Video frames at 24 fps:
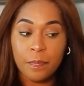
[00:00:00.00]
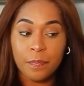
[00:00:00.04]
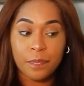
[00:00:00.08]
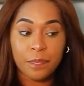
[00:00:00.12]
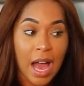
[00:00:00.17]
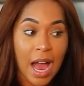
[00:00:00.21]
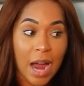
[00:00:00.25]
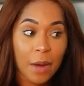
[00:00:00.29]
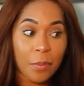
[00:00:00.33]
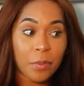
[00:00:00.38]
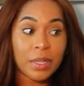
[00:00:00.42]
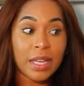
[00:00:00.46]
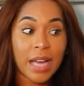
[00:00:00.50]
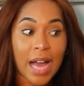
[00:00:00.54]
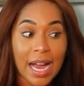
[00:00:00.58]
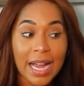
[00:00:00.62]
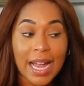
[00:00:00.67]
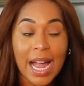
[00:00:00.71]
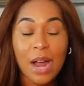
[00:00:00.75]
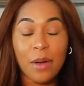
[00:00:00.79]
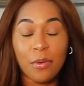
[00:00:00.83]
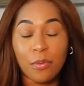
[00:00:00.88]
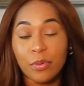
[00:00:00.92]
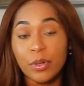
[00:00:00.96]
I
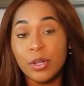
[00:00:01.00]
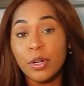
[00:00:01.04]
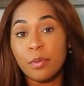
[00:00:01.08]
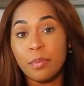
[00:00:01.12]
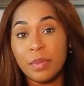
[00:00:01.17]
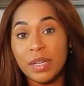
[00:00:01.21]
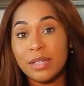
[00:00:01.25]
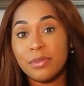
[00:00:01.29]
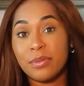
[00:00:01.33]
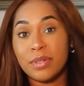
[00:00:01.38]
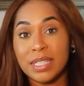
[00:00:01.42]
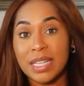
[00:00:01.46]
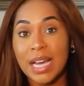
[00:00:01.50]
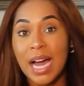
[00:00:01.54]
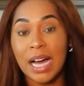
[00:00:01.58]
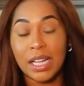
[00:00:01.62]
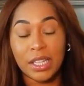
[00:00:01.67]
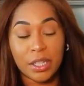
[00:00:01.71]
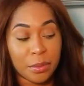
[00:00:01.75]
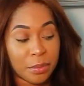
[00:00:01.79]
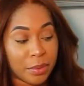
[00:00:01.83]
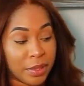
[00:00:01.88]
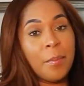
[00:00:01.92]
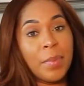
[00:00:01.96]
got real beef with
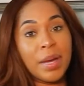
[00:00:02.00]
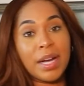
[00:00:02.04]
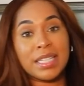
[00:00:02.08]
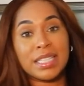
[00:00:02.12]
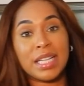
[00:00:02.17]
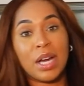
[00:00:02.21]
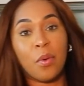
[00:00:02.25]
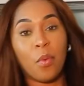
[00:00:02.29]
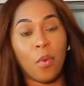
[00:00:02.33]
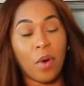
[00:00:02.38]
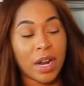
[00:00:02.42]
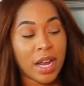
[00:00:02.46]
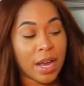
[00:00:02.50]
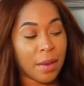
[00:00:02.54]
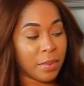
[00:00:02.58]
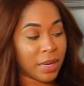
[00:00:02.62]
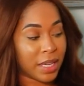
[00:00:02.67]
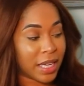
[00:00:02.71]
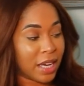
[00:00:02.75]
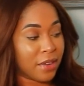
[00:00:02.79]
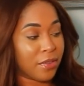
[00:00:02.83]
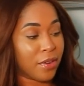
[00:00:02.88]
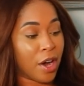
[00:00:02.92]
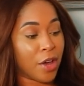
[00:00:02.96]
Tyler because I want him to
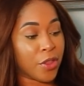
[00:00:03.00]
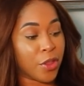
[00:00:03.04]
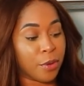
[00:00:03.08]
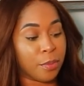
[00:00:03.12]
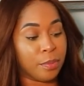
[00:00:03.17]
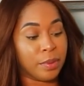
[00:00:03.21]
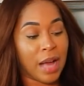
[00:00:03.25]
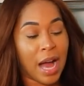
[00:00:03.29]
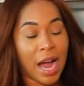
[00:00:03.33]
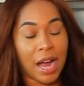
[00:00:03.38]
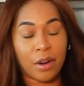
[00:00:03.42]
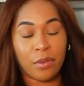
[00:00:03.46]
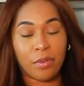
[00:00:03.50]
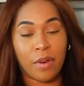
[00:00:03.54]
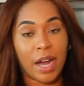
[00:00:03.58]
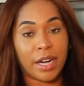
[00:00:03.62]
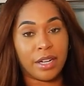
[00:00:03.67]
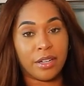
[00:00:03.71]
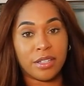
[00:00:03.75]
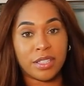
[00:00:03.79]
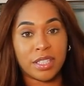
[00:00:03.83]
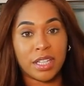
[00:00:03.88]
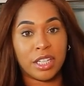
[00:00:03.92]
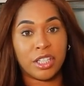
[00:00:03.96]
give other black
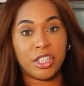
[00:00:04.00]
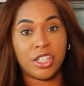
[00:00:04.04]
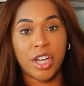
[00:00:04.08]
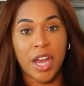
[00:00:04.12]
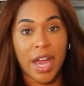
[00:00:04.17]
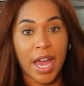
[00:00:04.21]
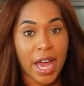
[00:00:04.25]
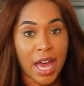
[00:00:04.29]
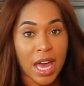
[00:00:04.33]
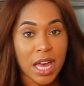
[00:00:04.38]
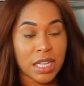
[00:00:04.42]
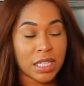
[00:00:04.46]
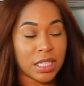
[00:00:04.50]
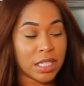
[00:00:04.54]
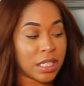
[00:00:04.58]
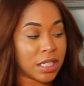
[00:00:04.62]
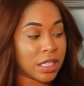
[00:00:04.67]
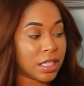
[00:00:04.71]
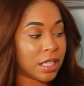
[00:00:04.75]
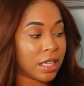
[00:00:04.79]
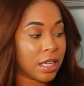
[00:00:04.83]
writers a chance.